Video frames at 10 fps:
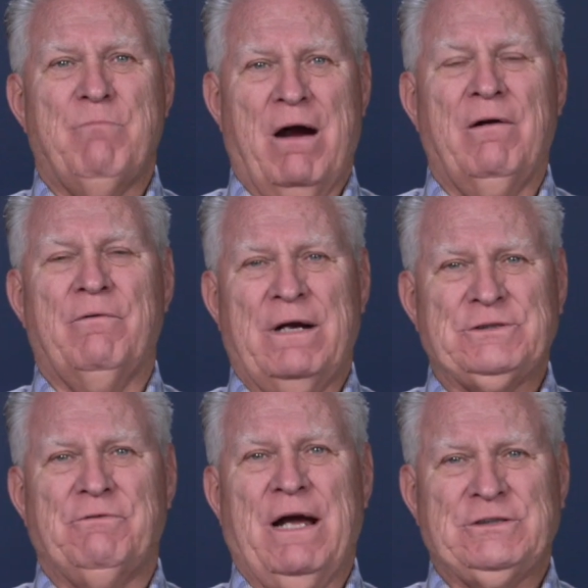burial, and
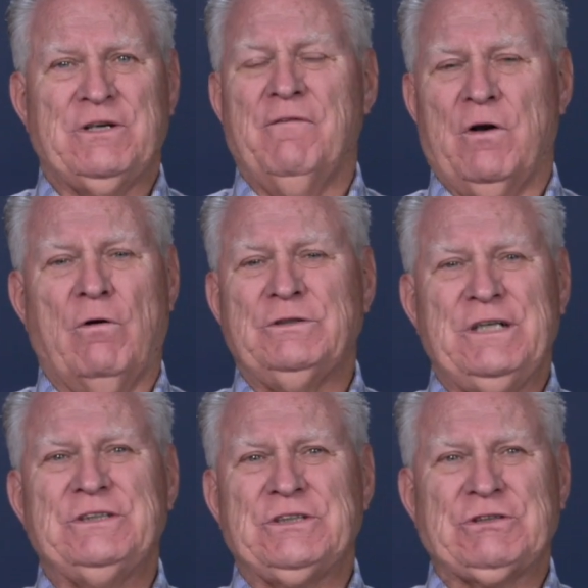resurrection of the Lord
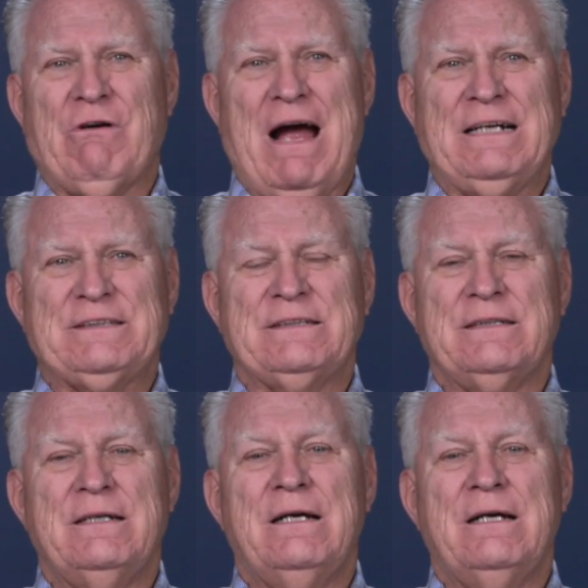Jesus Christ.